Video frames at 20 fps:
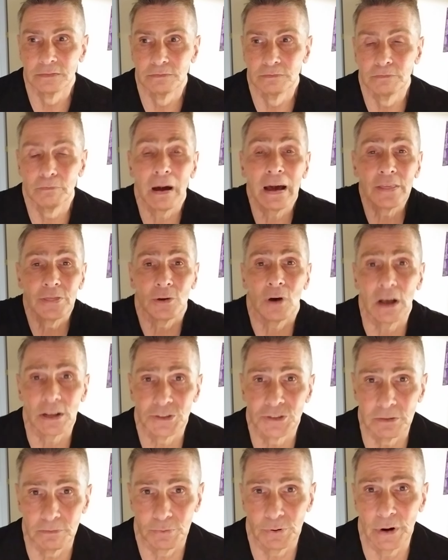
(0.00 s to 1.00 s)
my
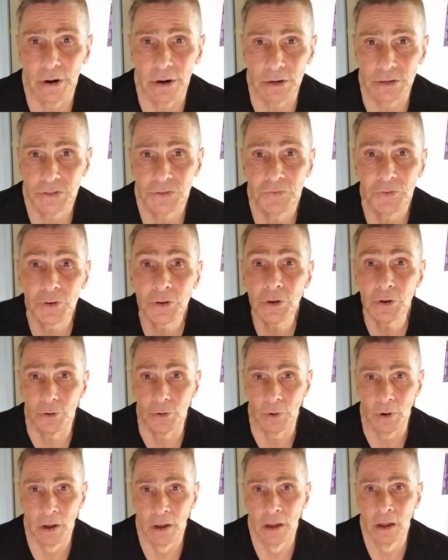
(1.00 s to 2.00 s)
thoughts and prayers for you,